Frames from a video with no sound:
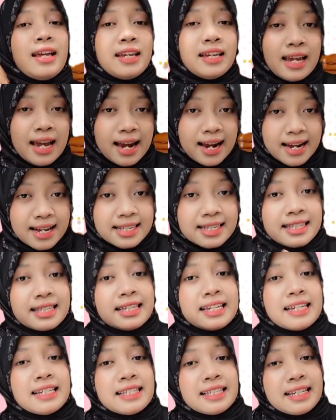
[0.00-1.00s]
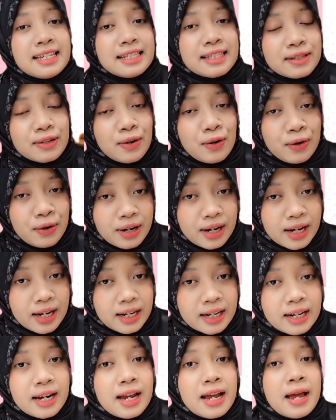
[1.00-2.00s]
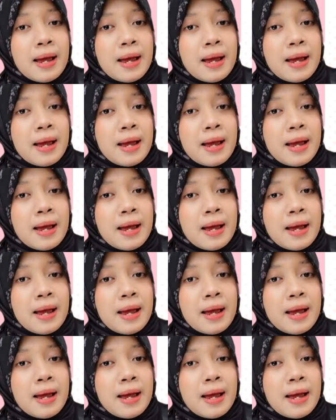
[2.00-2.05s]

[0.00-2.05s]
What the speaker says: Yes, this is correct